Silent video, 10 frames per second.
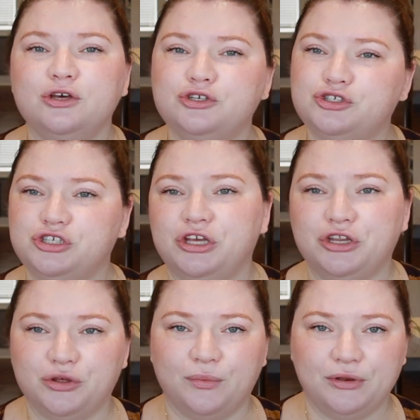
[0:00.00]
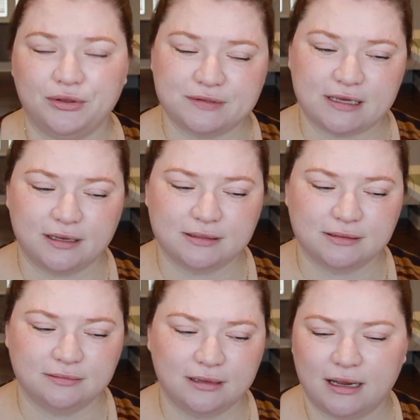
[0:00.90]
she knew would use
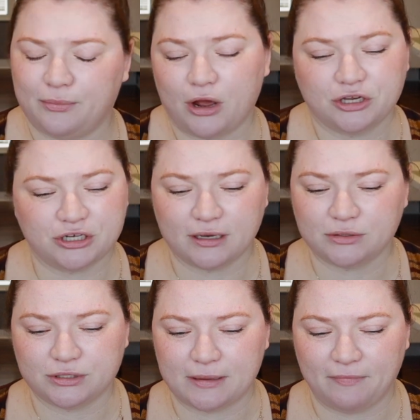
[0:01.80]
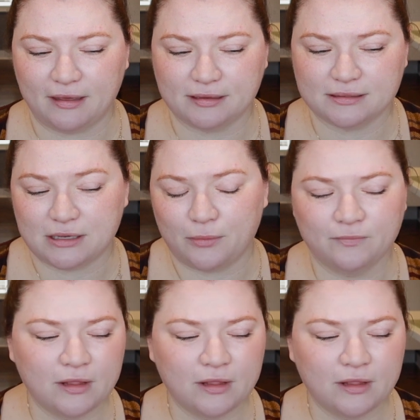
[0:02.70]
it in a project or something. So